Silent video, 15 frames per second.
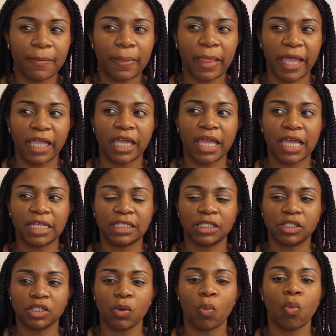like
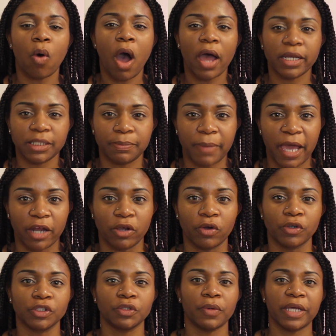to want better
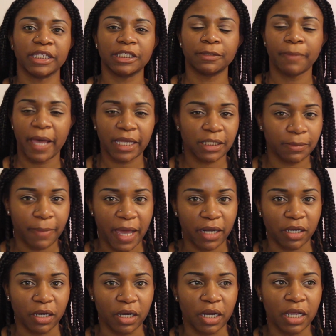or to expect
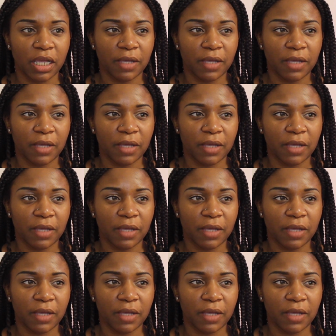better.